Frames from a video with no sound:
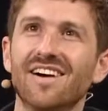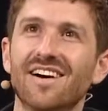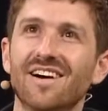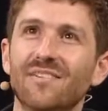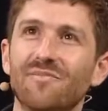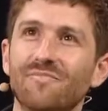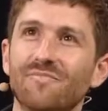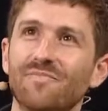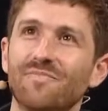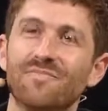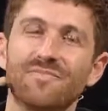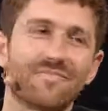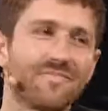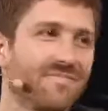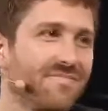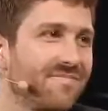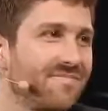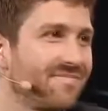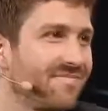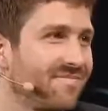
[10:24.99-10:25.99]
It's a little
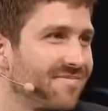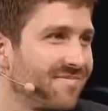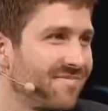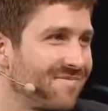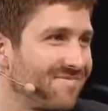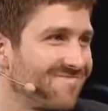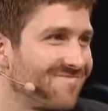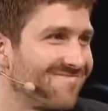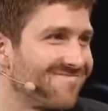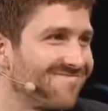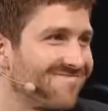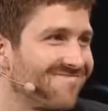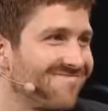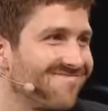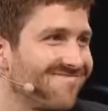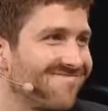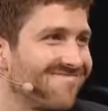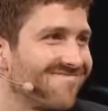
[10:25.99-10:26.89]
dire right now, right?